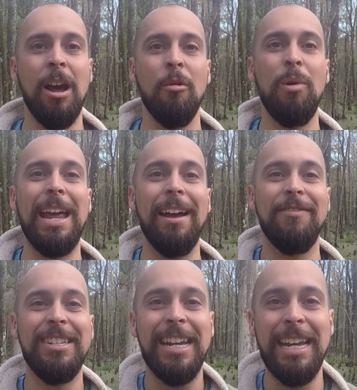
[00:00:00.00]
We
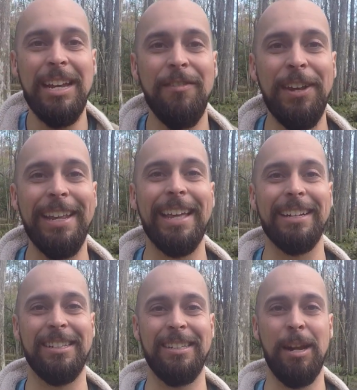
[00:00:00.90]
have TV
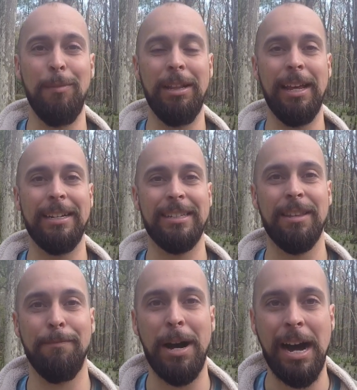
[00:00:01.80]
that stimulates
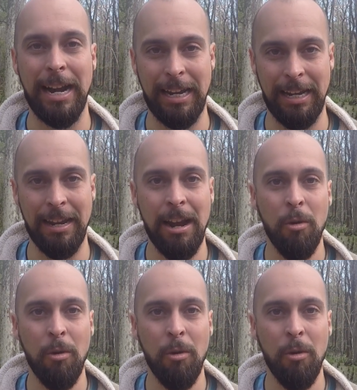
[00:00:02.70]
the body.